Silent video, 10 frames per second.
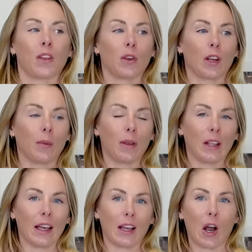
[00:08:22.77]
you're gonna be
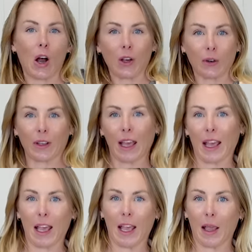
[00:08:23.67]
like on your
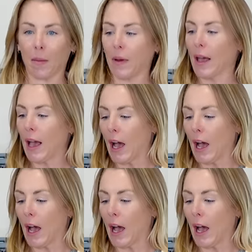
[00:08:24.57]
game,